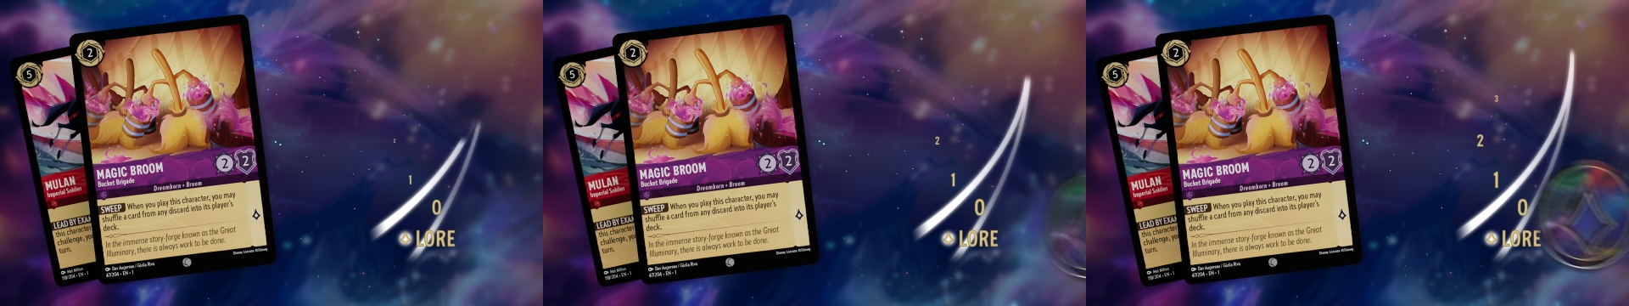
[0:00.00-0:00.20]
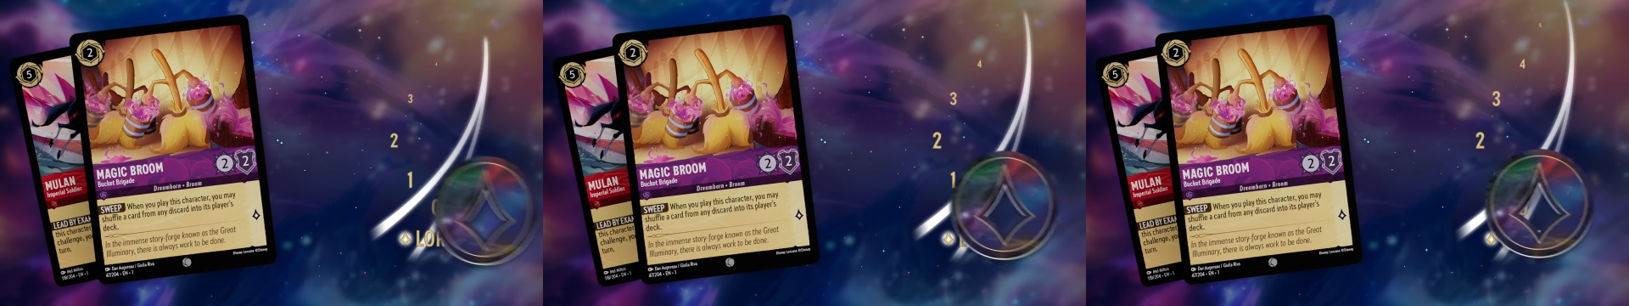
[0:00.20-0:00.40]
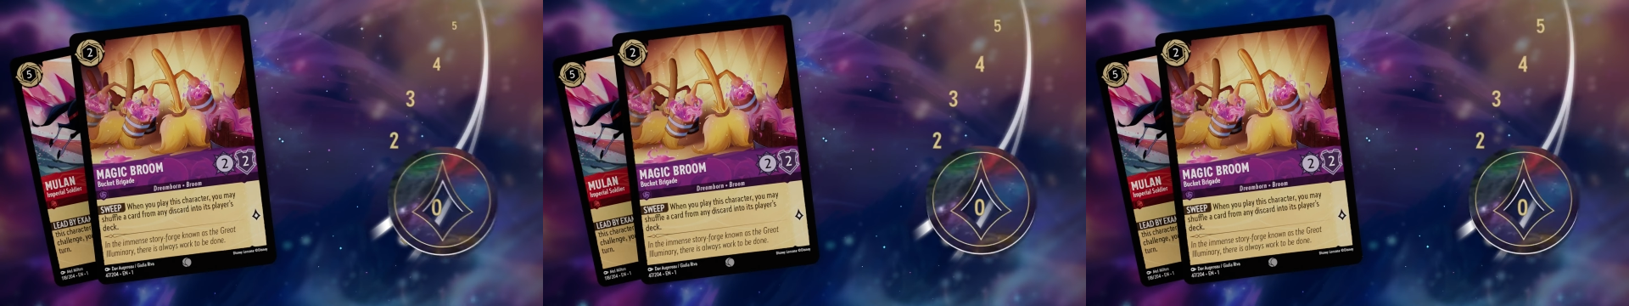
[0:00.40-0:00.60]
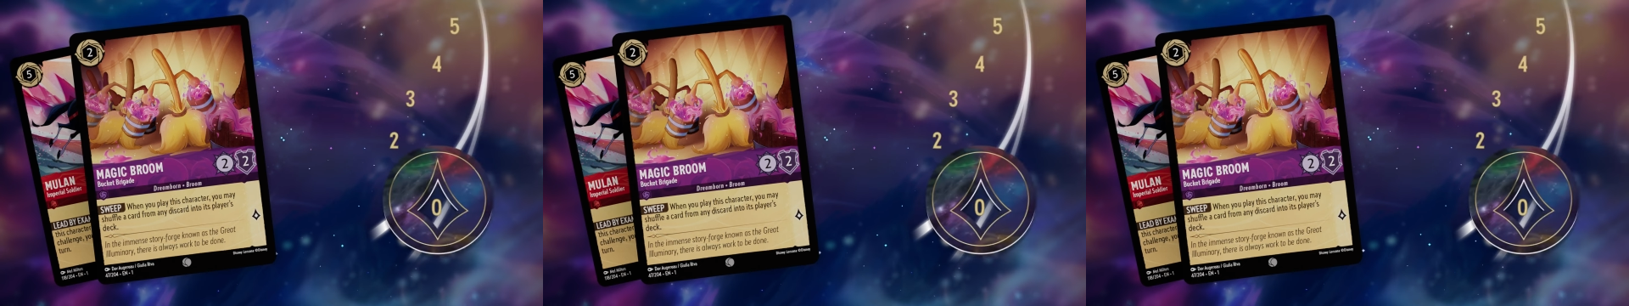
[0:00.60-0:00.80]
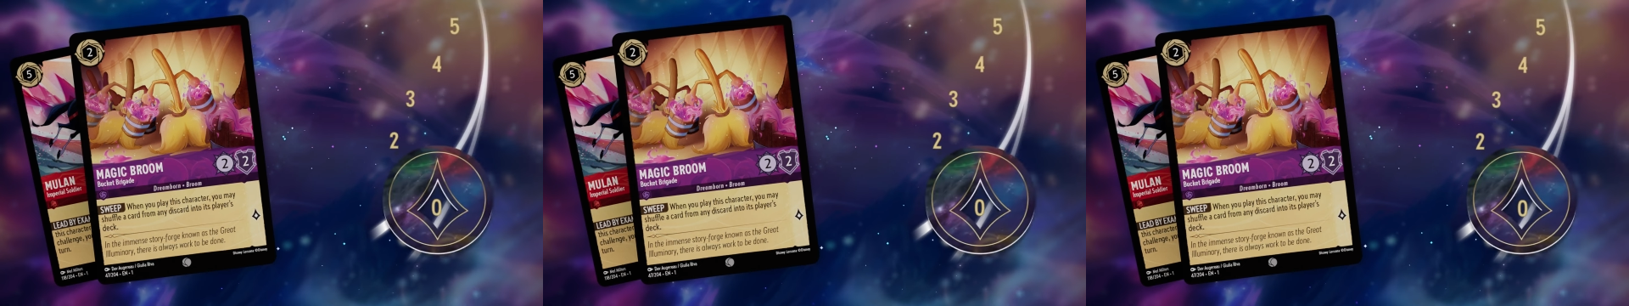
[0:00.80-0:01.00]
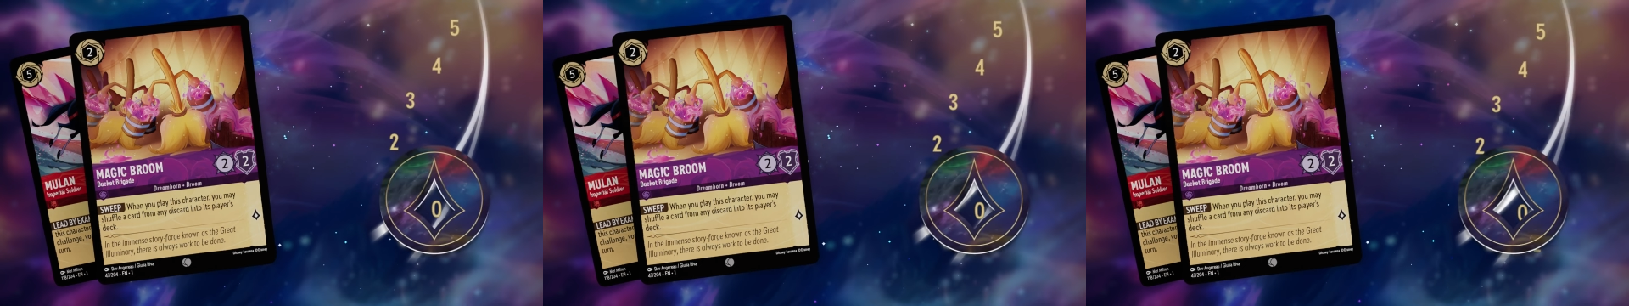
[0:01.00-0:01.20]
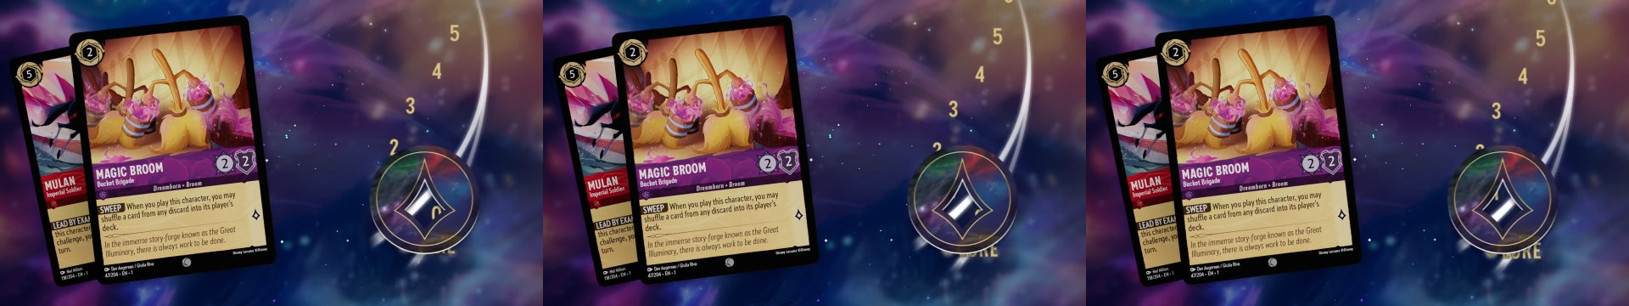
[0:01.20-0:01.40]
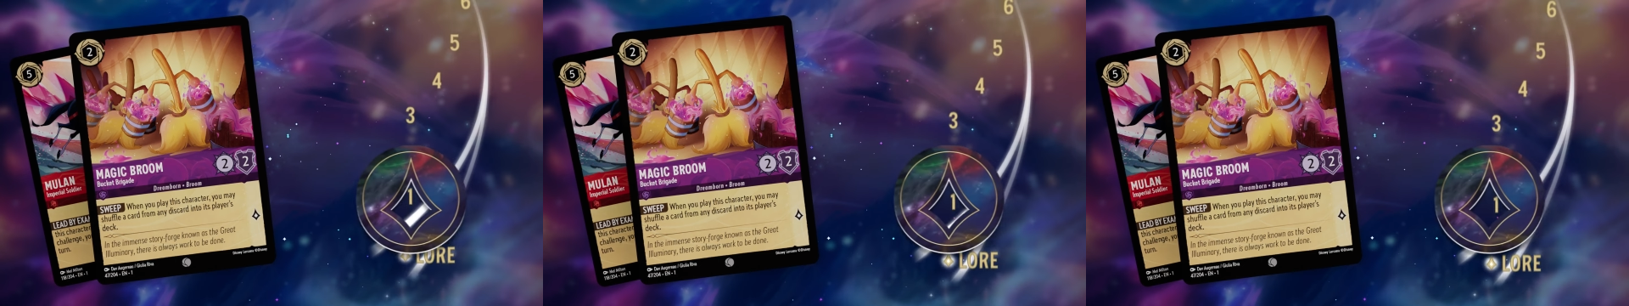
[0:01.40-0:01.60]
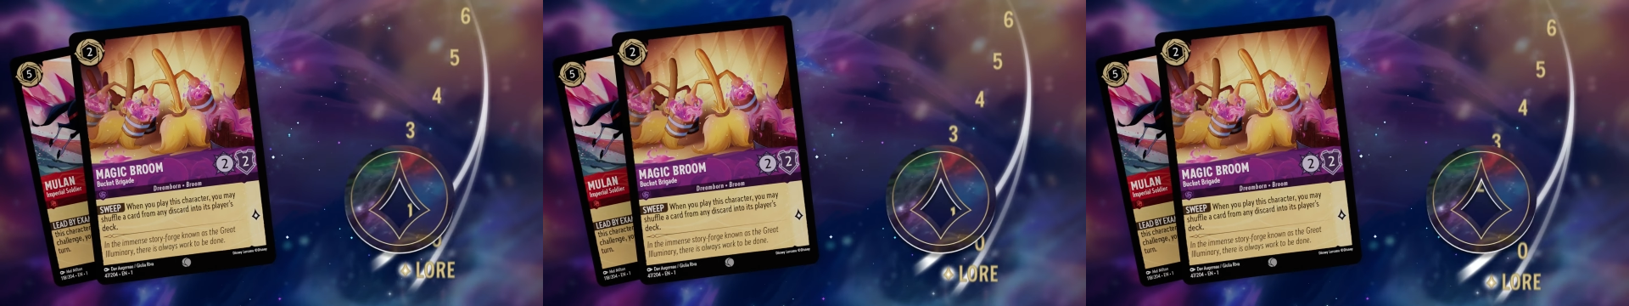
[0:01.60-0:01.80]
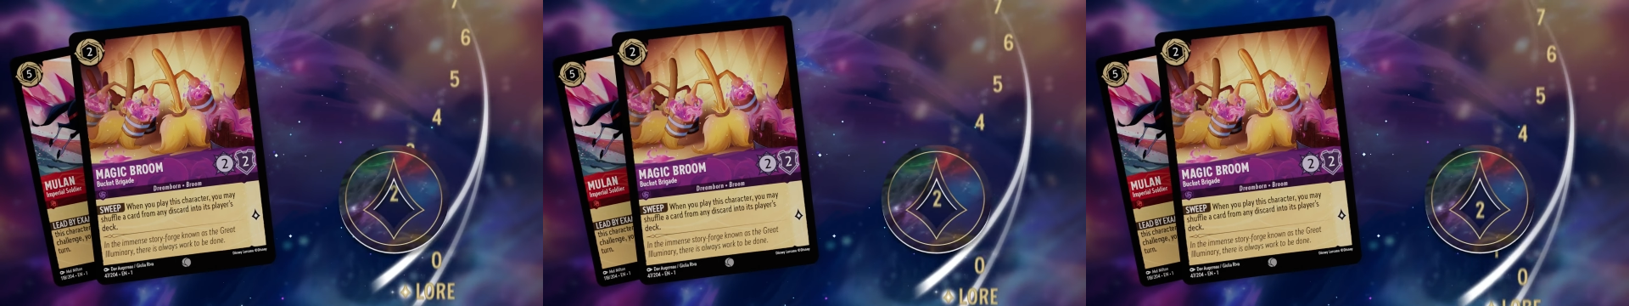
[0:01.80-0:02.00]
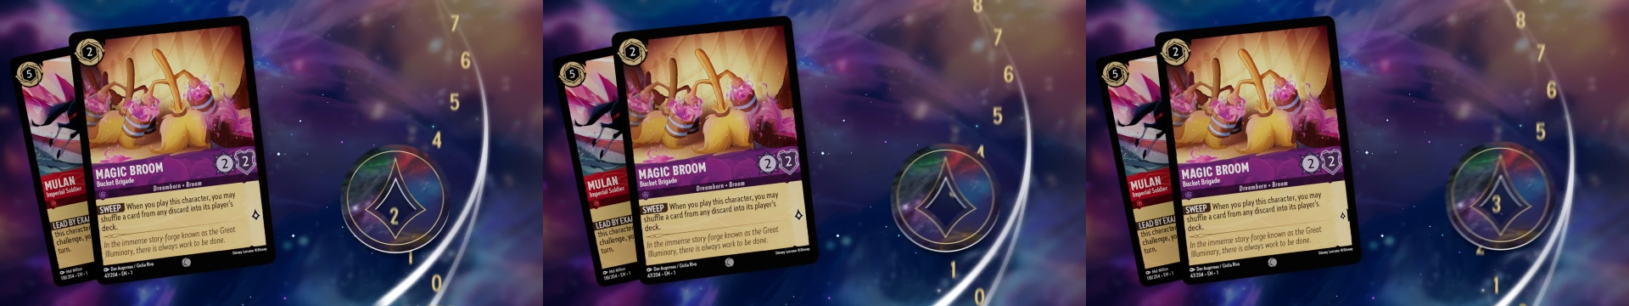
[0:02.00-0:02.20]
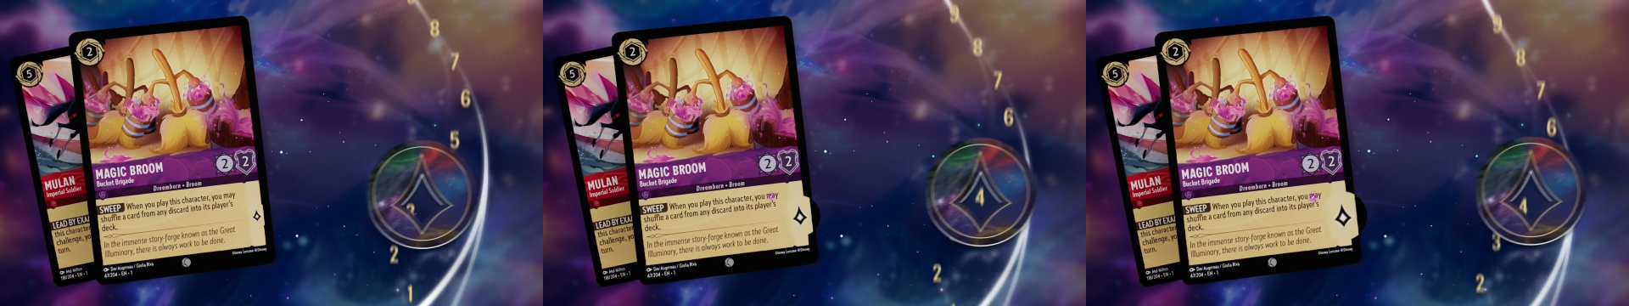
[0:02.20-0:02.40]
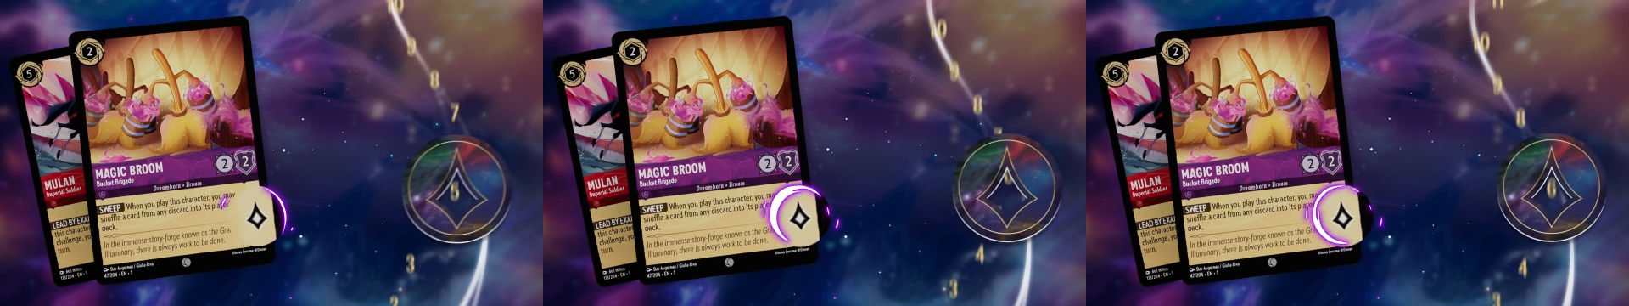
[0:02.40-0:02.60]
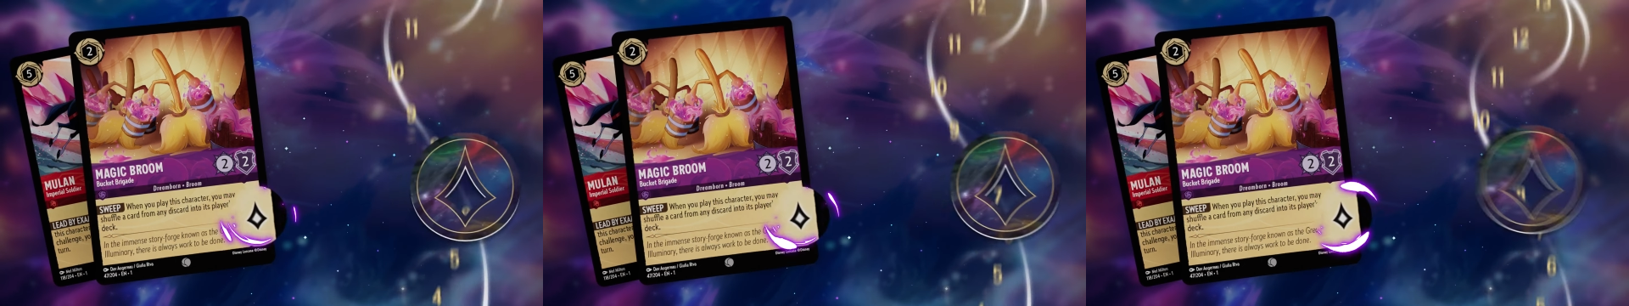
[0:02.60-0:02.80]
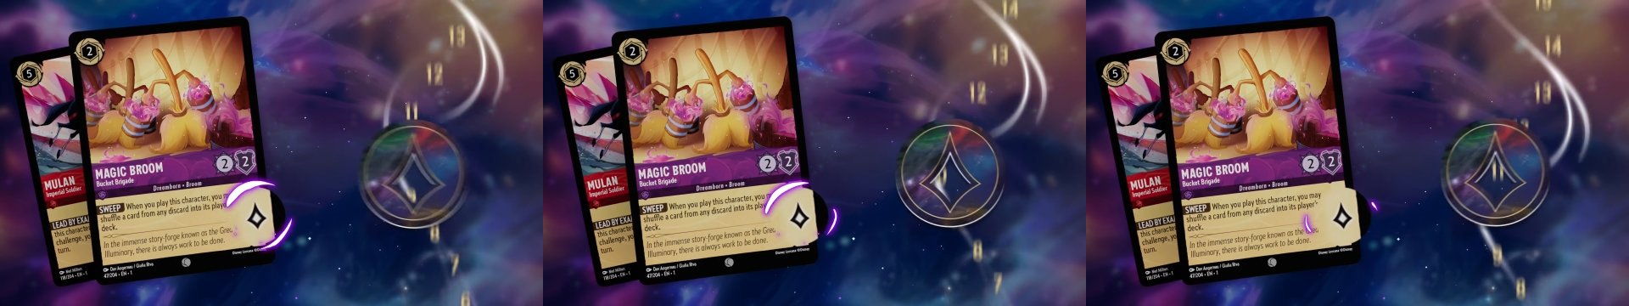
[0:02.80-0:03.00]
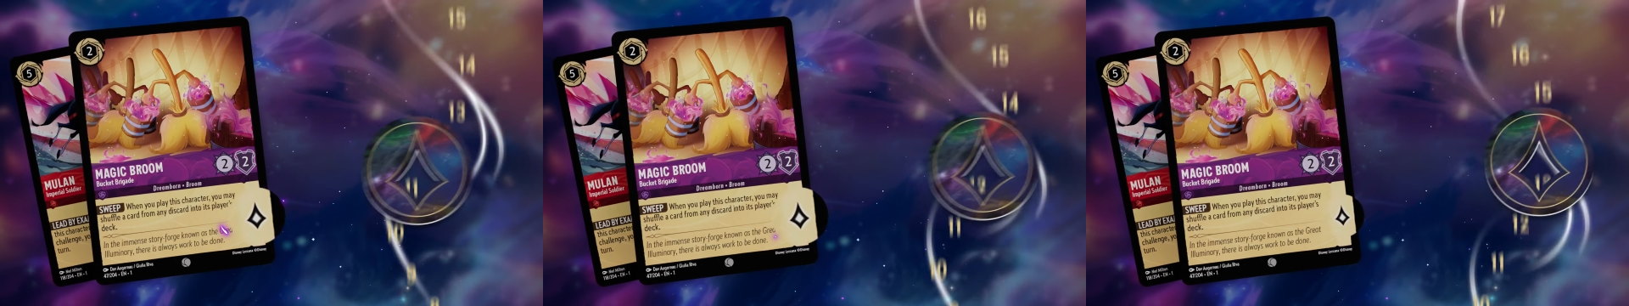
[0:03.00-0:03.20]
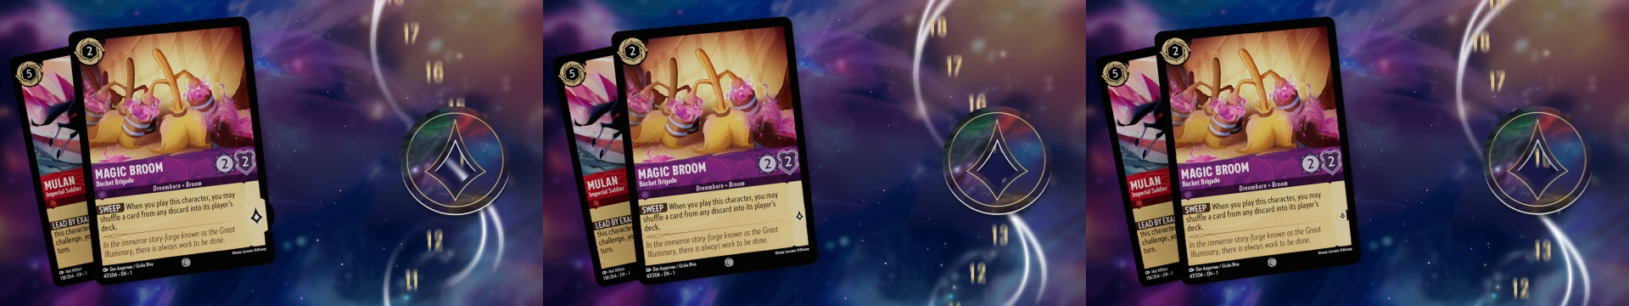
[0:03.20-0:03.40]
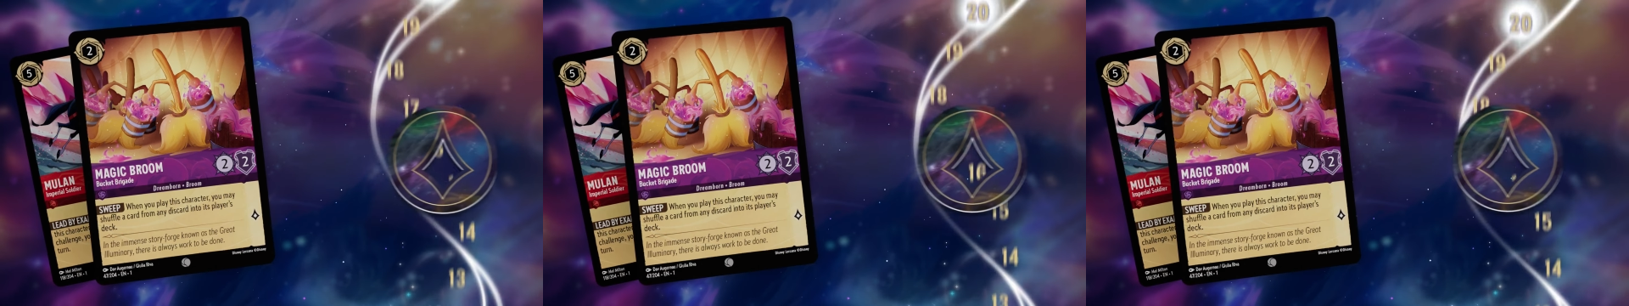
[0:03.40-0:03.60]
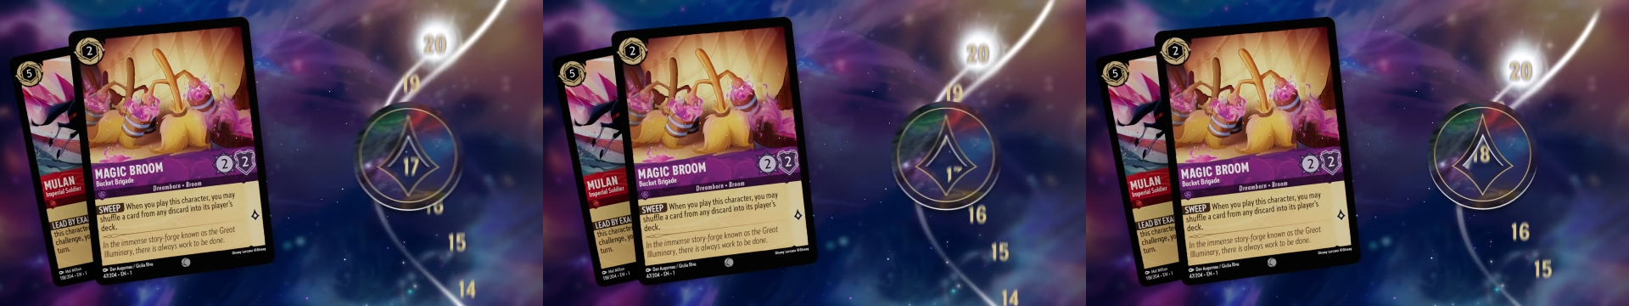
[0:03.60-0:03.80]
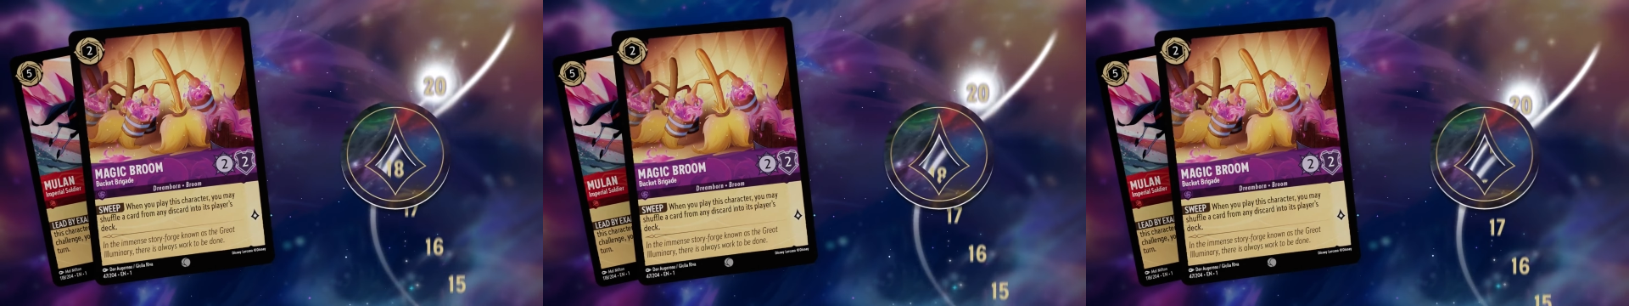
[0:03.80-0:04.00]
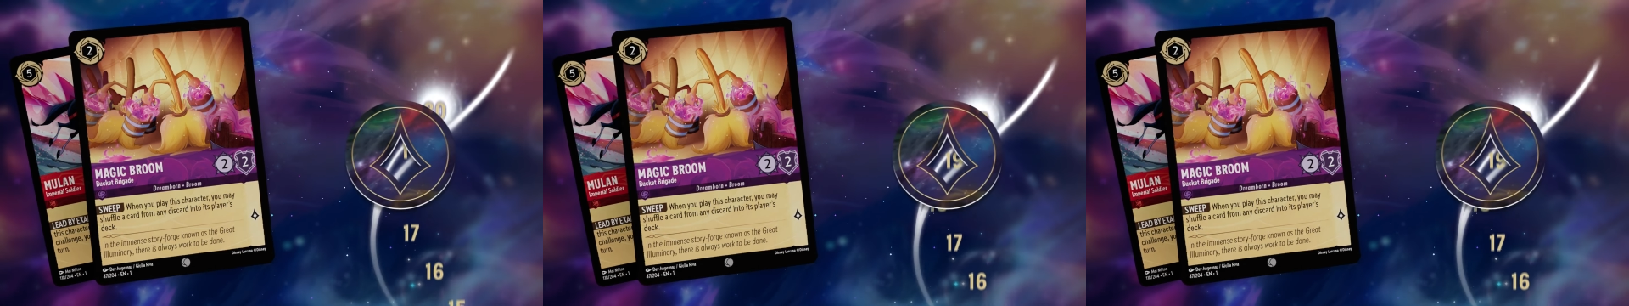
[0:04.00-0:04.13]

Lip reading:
(no speaker visible)